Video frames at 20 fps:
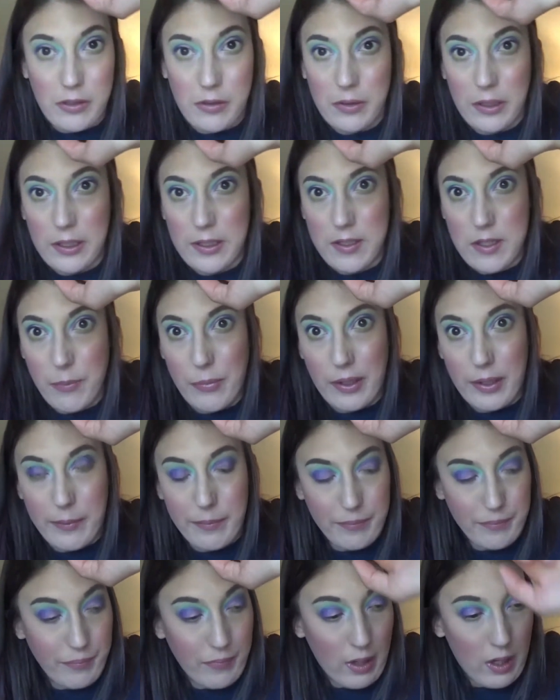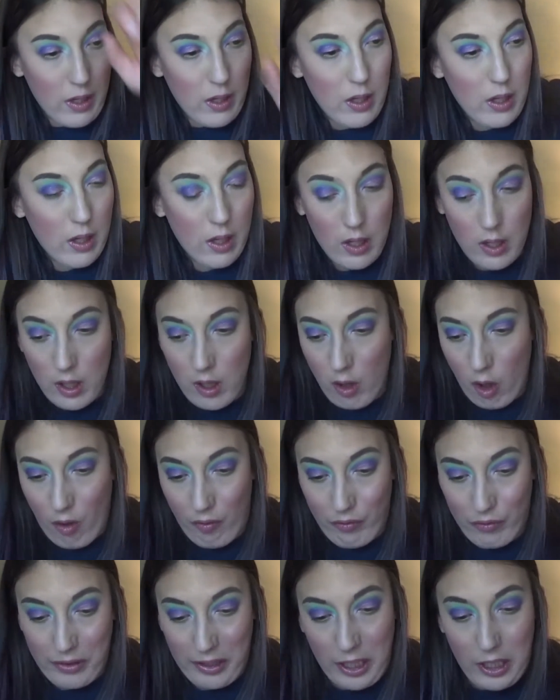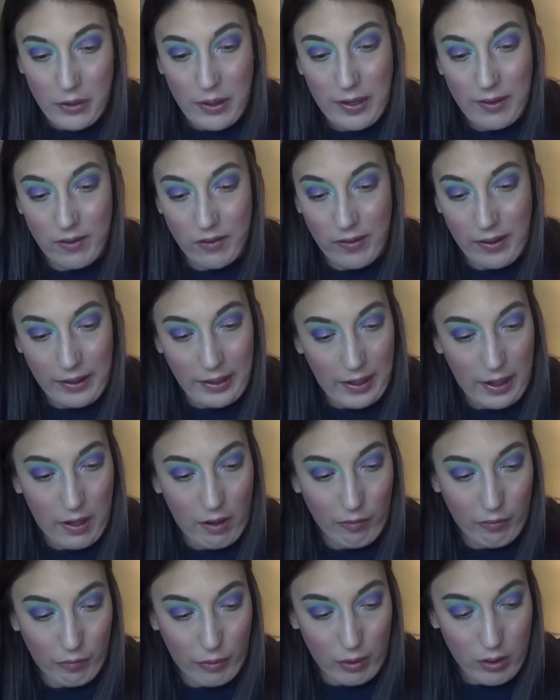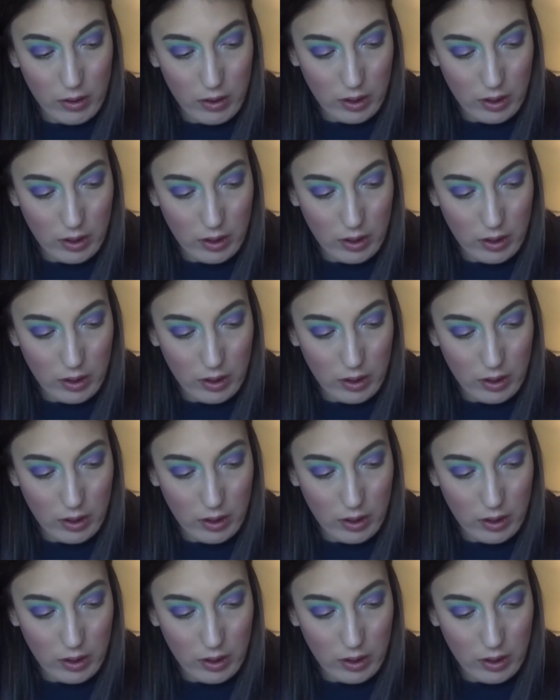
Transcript: this, but hopefully you guys find it helpful.